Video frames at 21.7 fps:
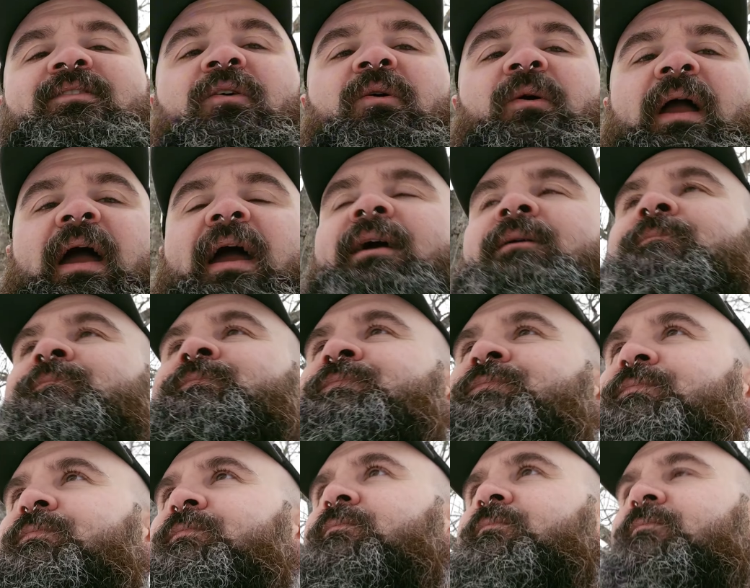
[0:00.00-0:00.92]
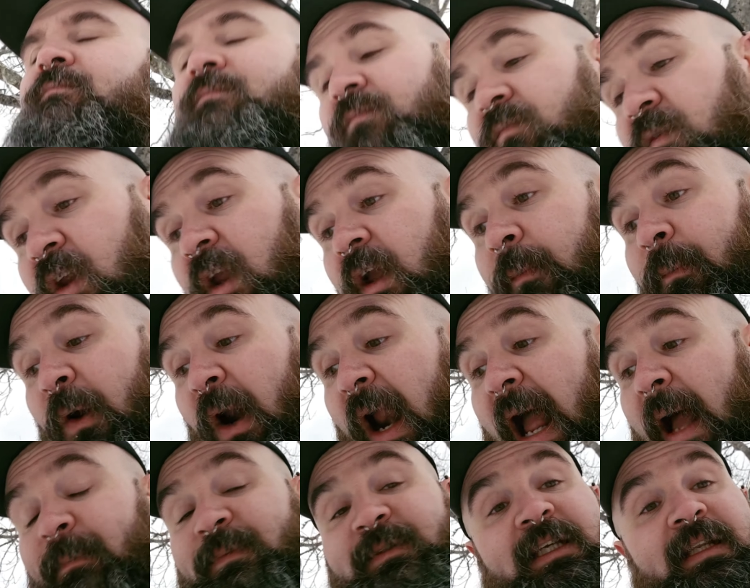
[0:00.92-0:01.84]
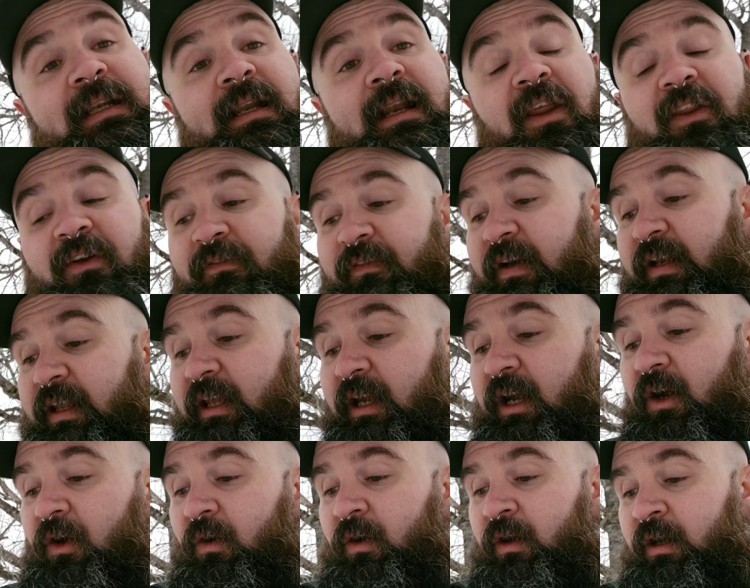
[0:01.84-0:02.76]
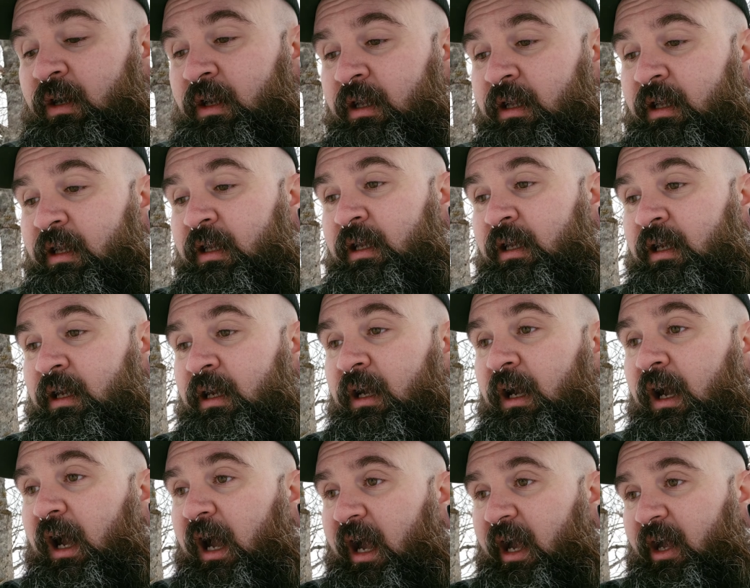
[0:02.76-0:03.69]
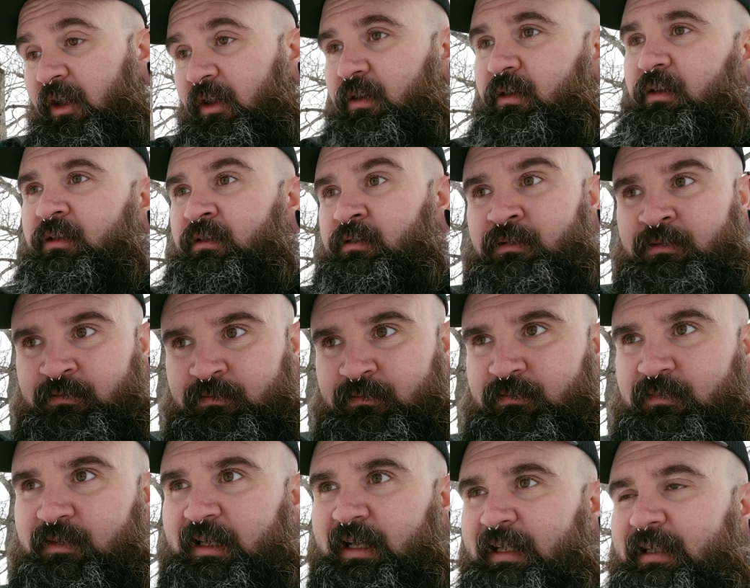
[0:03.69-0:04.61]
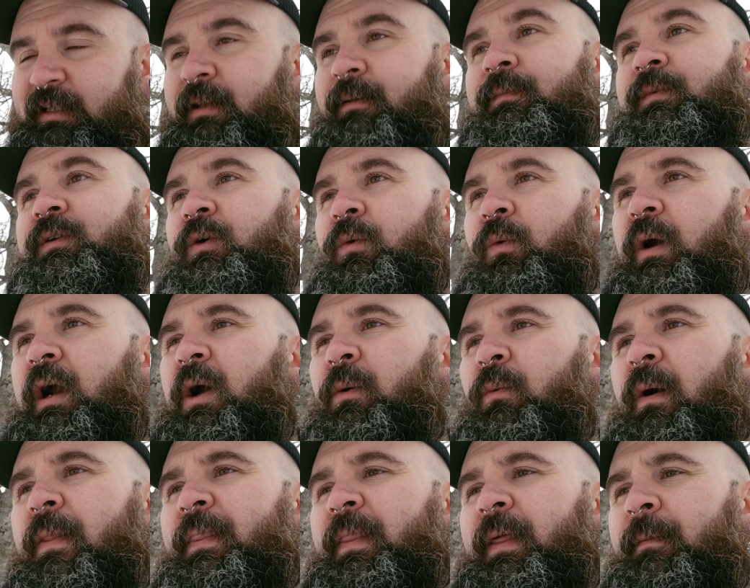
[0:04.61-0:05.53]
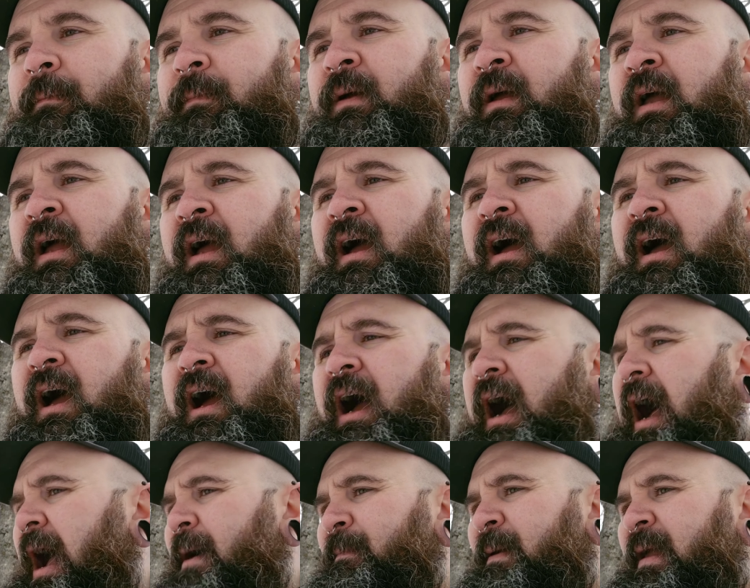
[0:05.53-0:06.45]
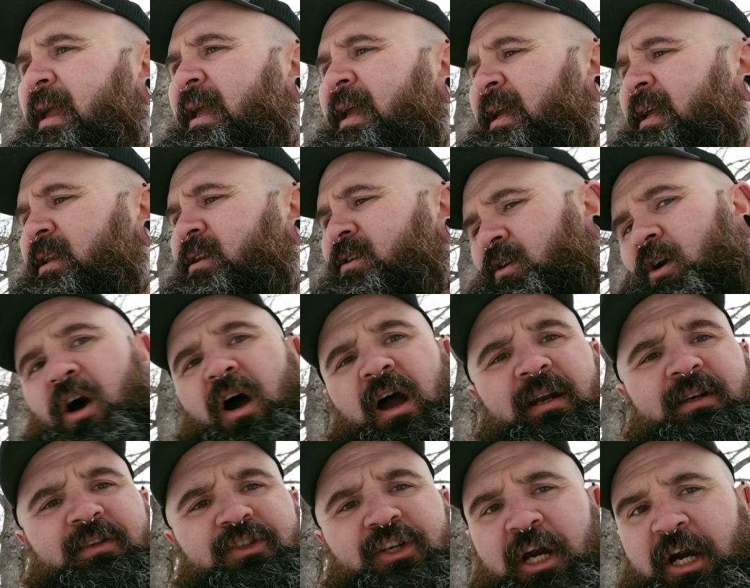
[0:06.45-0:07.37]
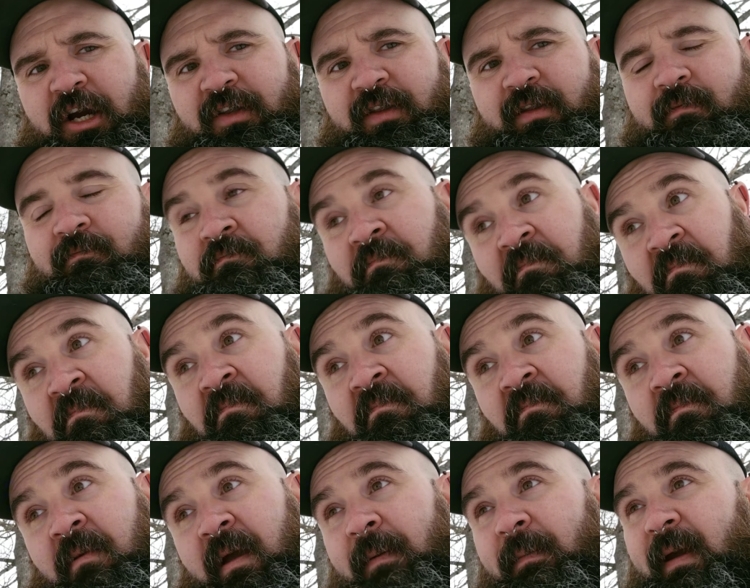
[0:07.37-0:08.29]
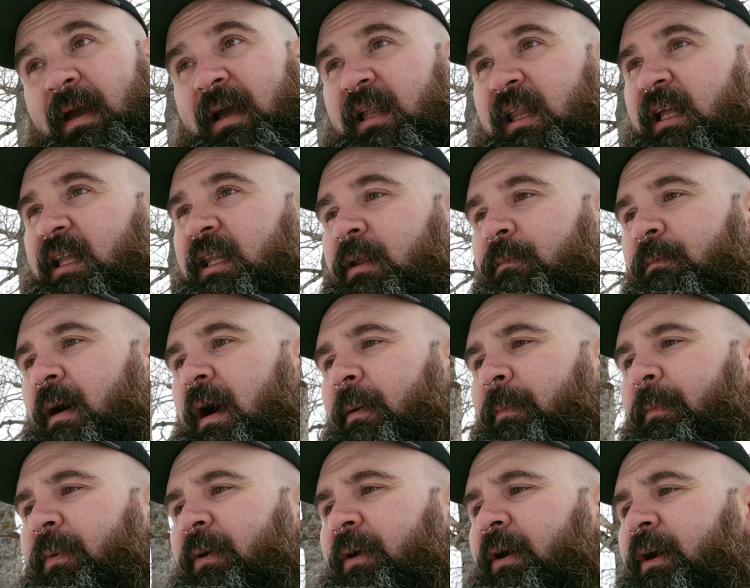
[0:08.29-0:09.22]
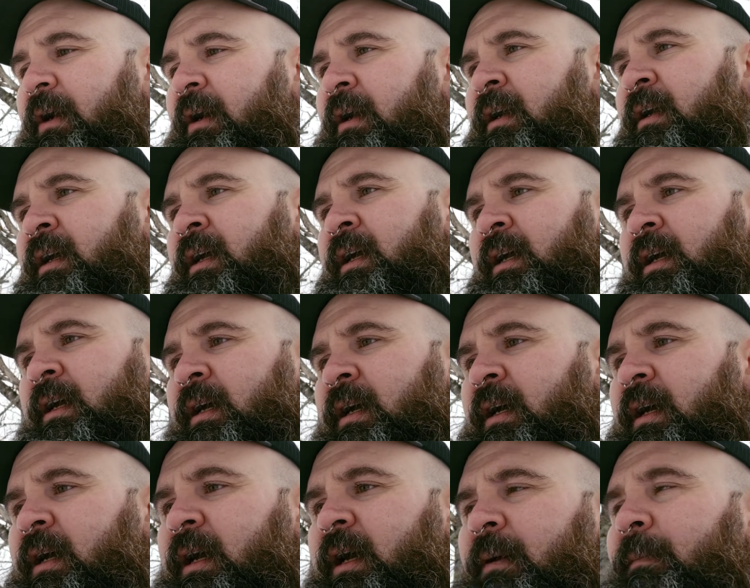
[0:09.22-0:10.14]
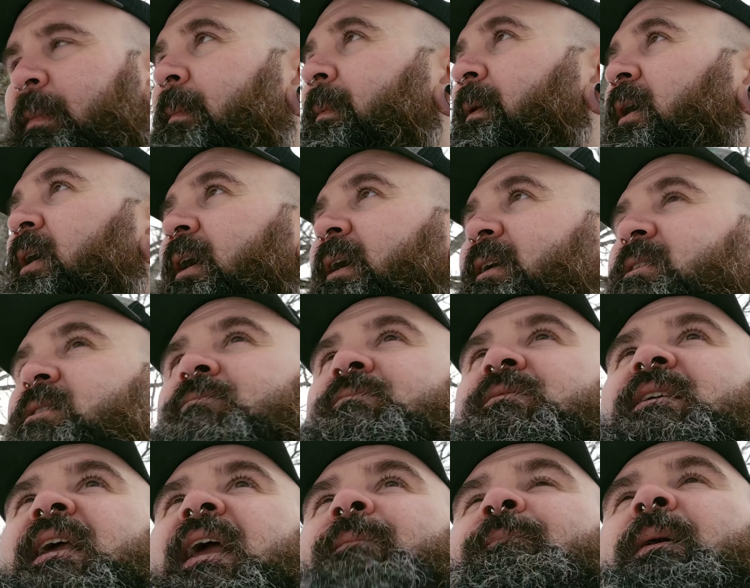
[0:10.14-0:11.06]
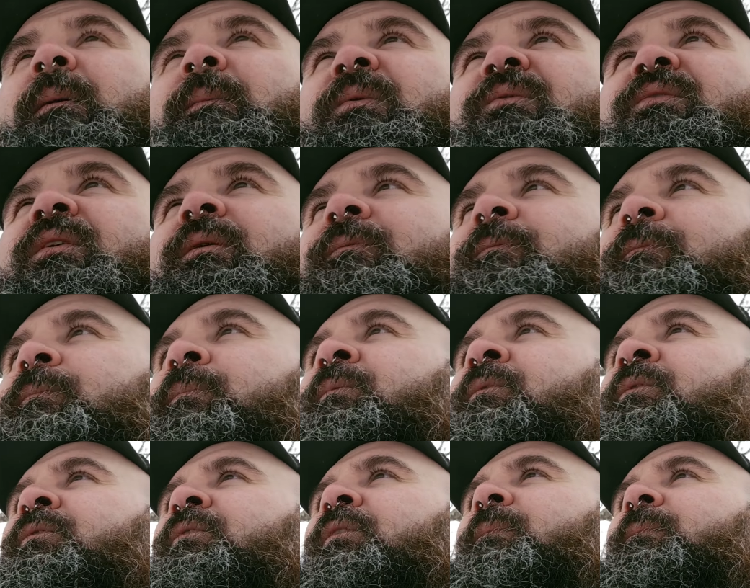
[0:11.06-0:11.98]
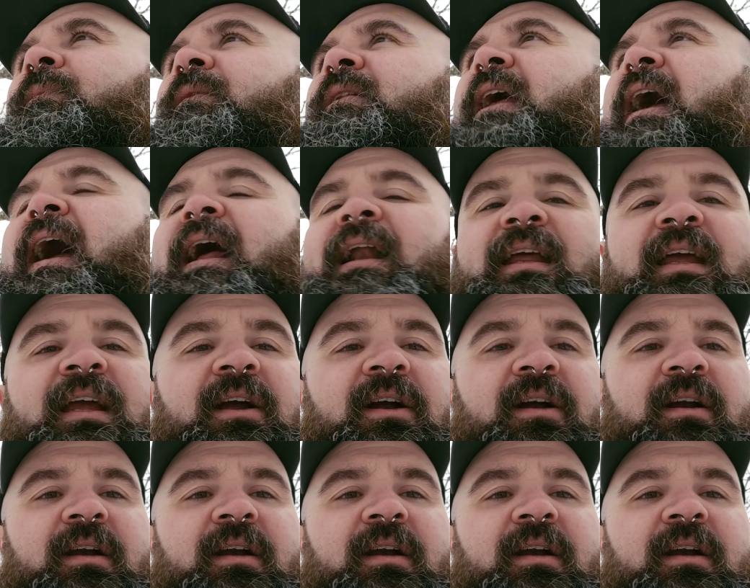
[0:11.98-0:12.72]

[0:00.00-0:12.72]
okay. Perhaps in another video, I'll get them to where I want them. I may not char them. I may clean them up, or maybe I'll get some sandpaper from Dad here,